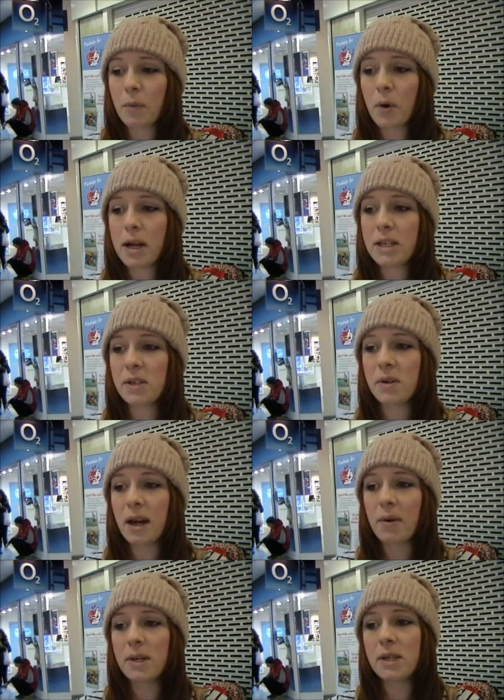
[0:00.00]
what I do
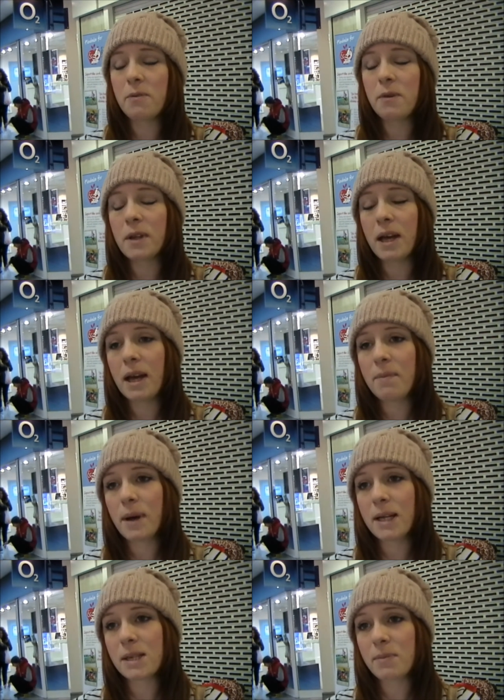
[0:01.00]
now, I don't feel that it
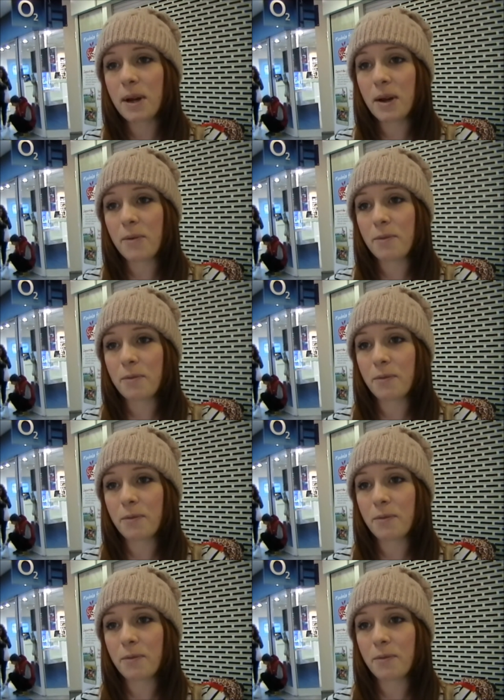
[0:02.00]
impacts on my life